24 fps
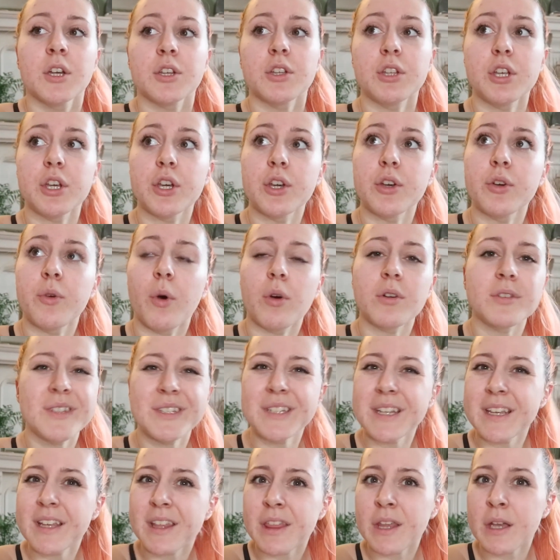you also
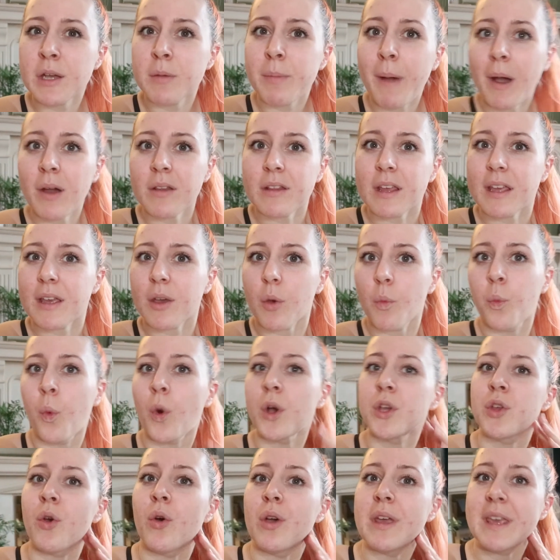need to think about like
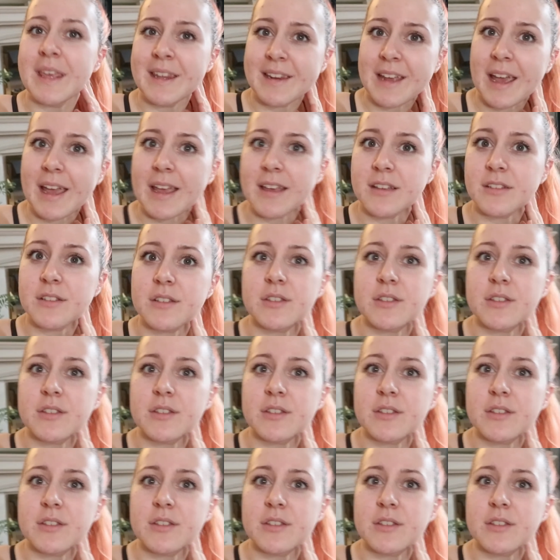what you're eating.